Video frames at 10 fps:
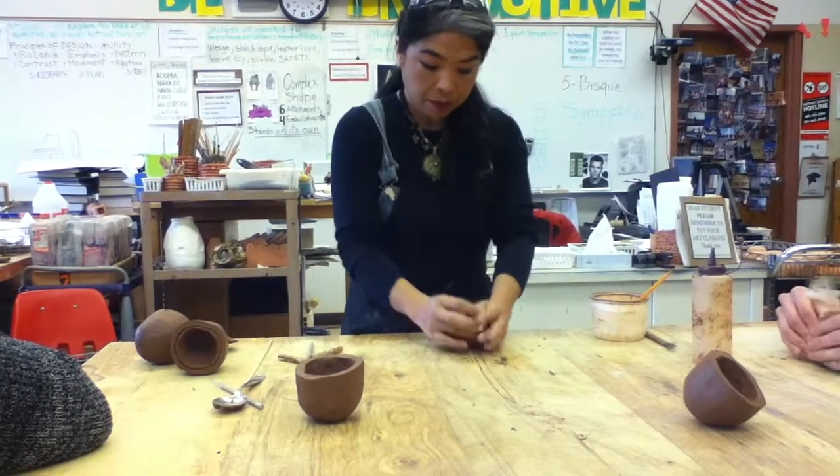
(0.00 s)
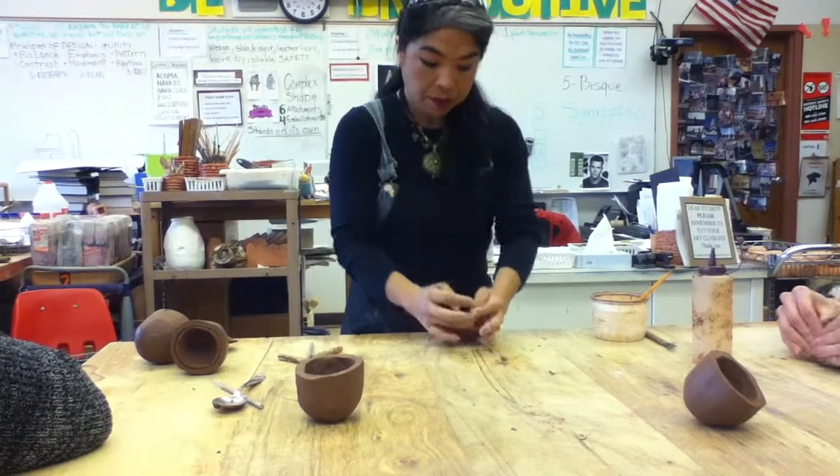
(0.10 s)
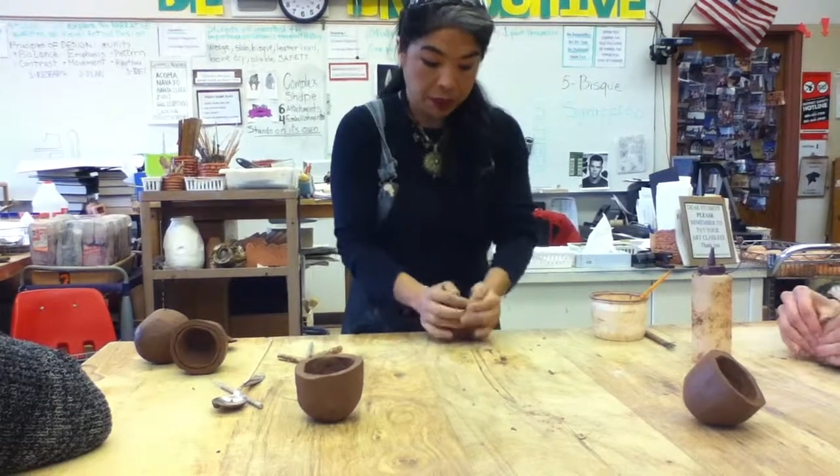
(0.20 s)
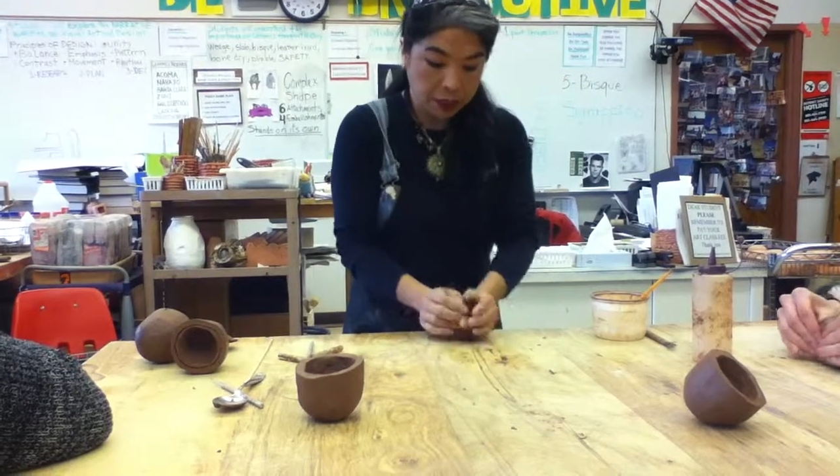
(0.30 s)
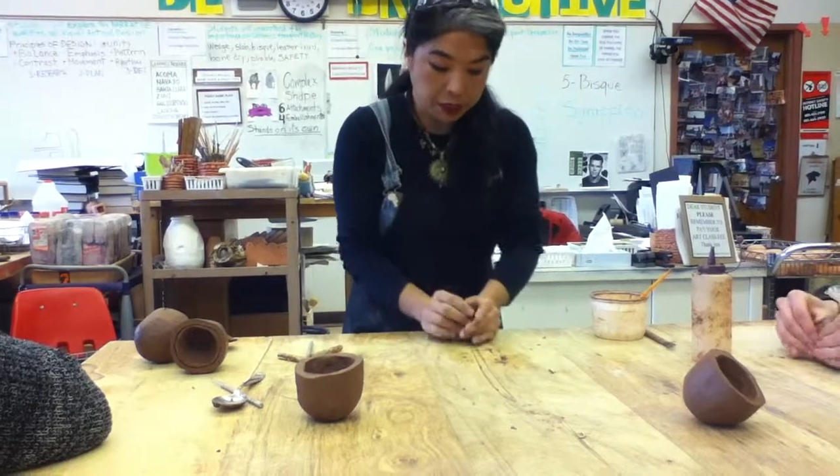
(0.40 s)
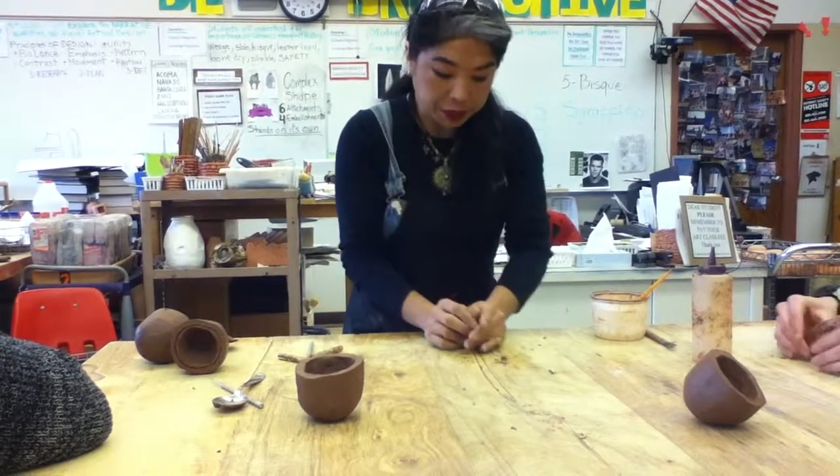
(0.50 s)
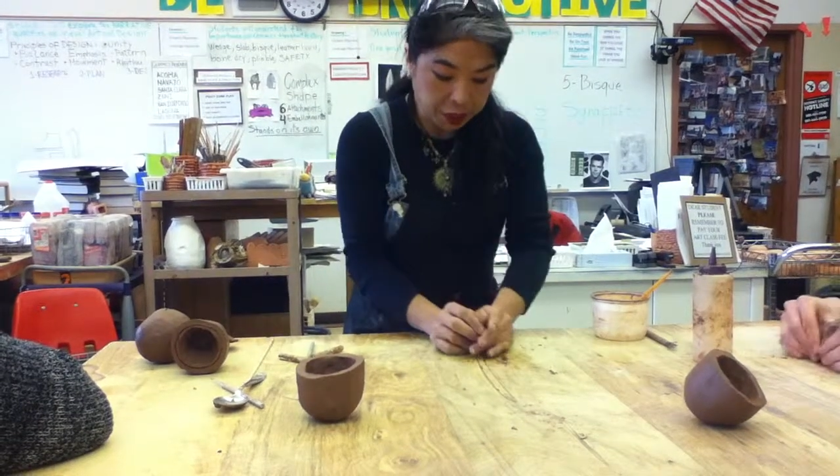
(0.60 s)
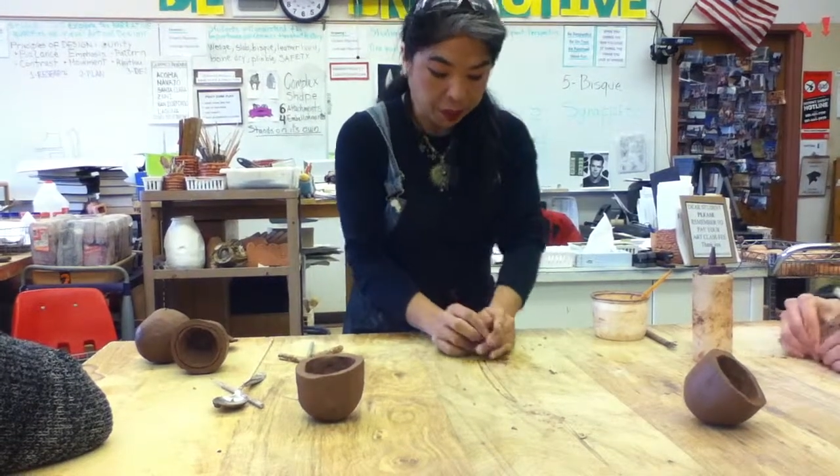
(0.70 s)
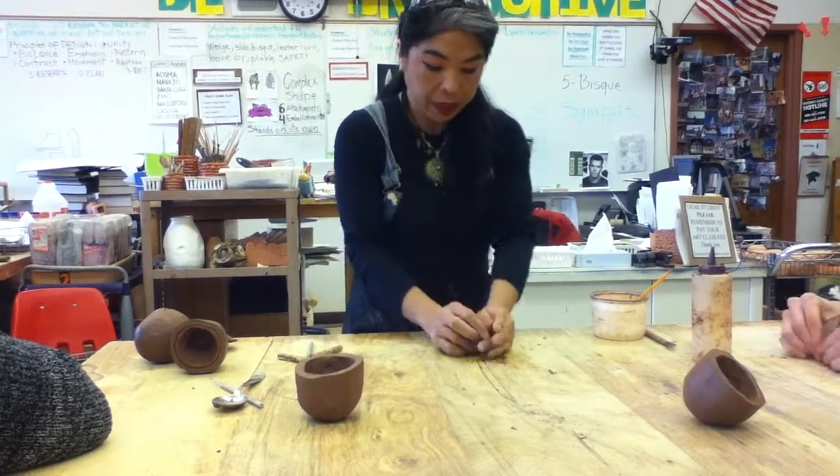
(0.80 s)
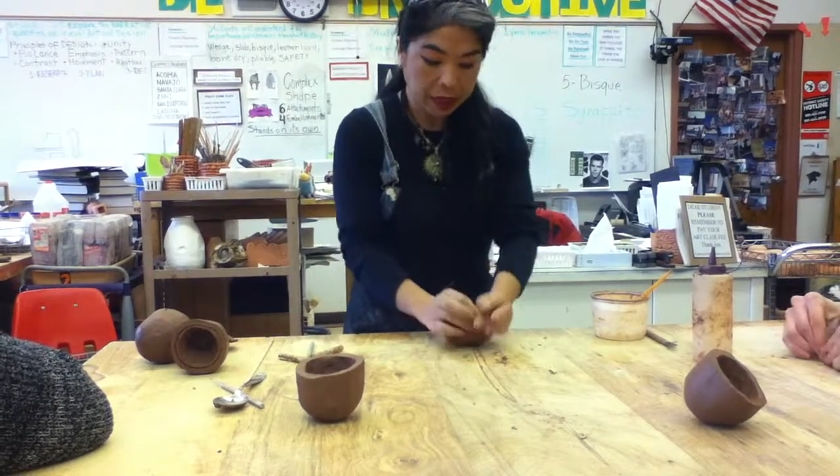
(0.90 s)
Because
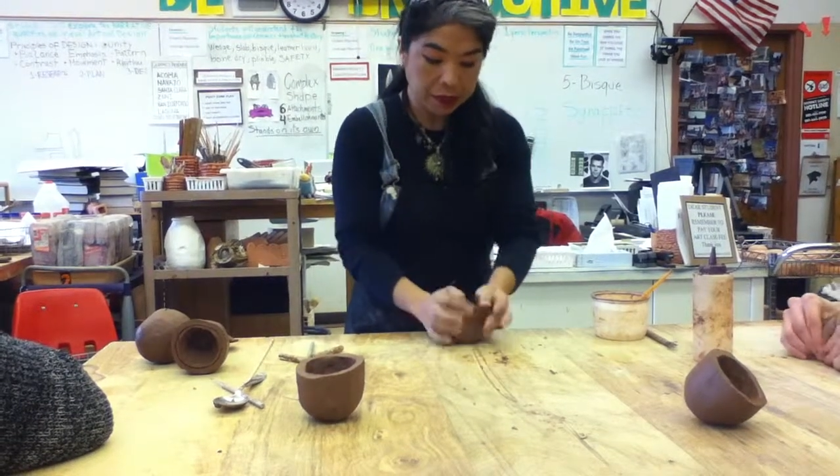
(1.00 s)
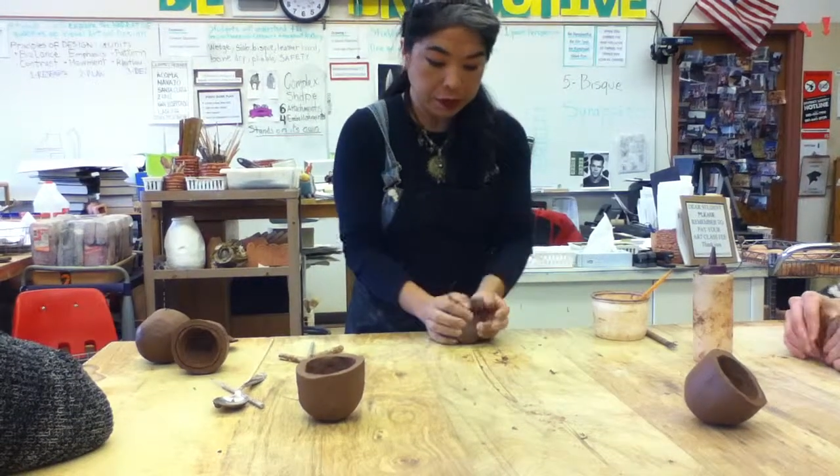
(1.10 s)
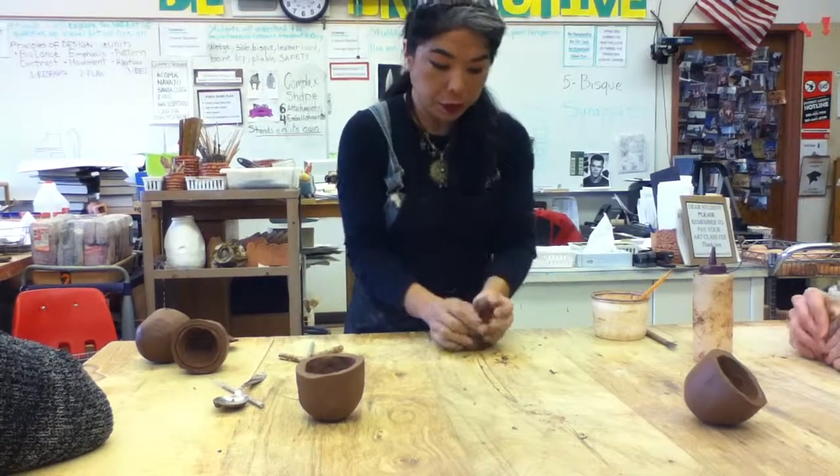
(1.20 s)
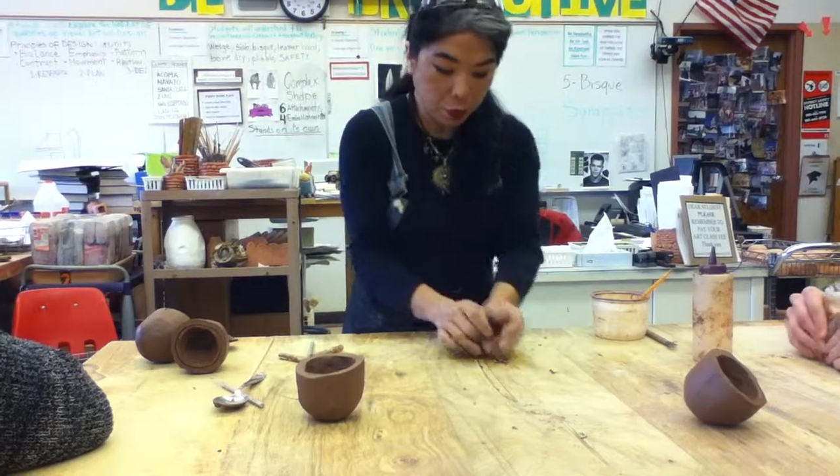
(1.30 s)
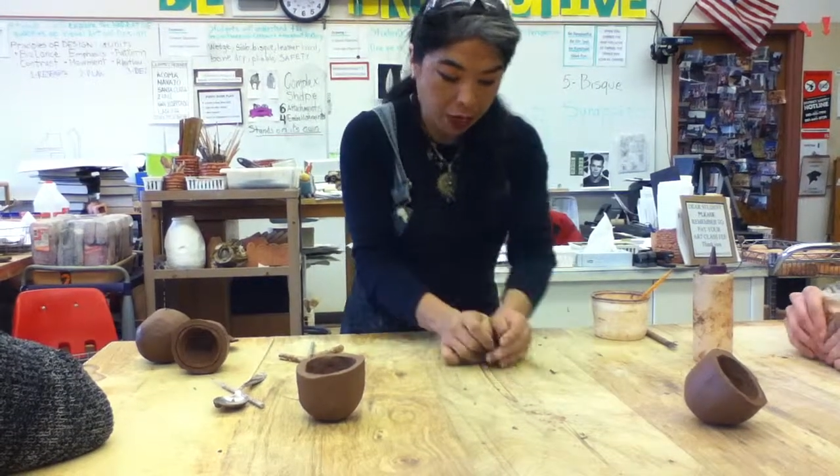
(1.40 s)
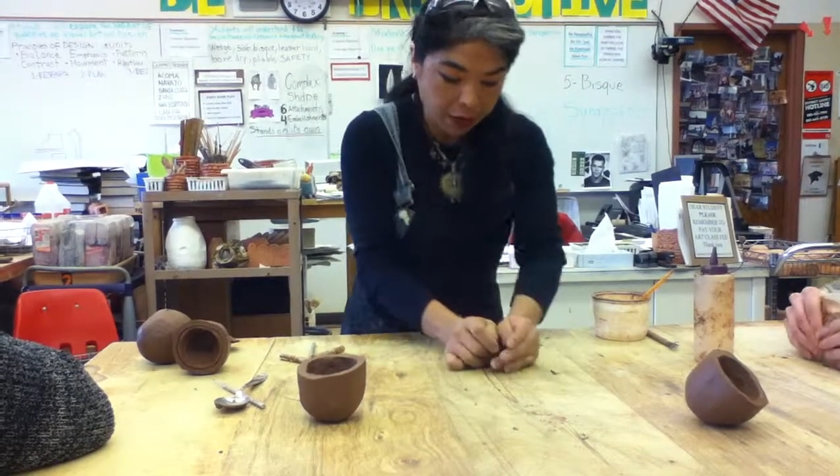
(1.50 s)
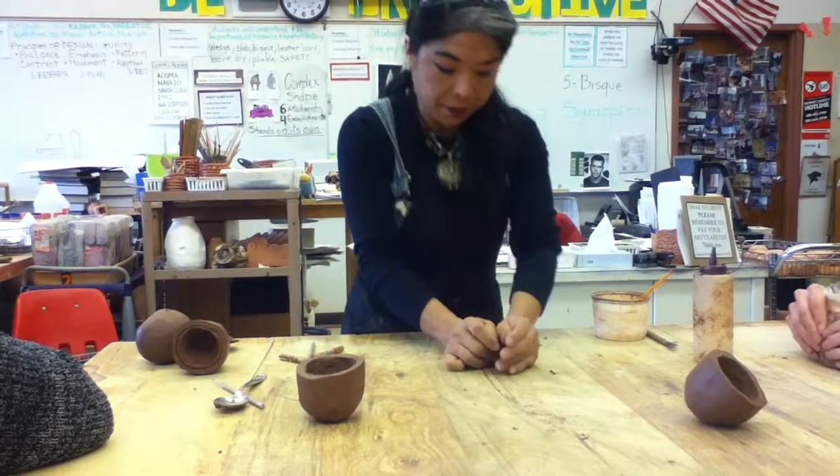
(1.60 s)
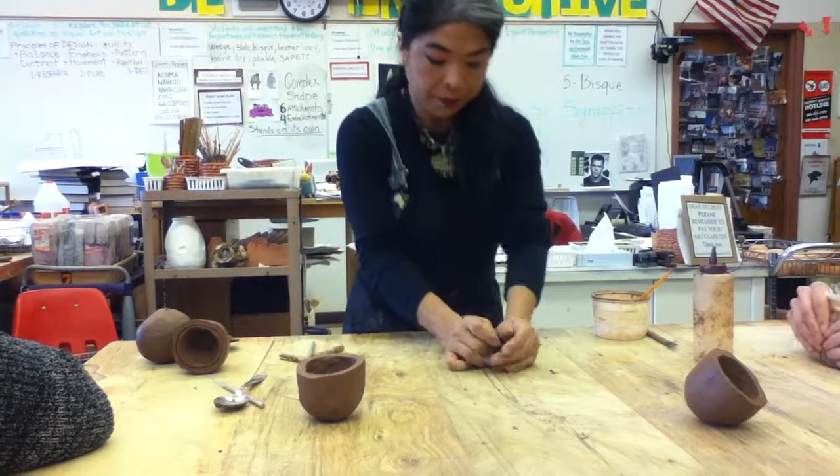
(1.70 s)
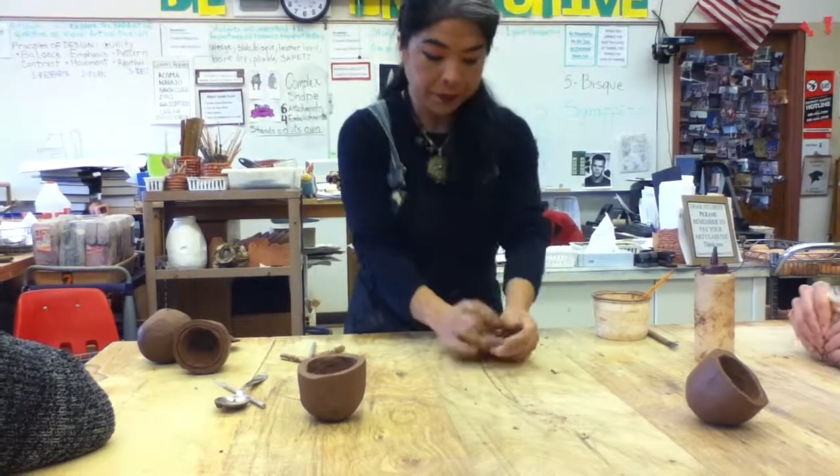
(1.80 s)
air pockets do what?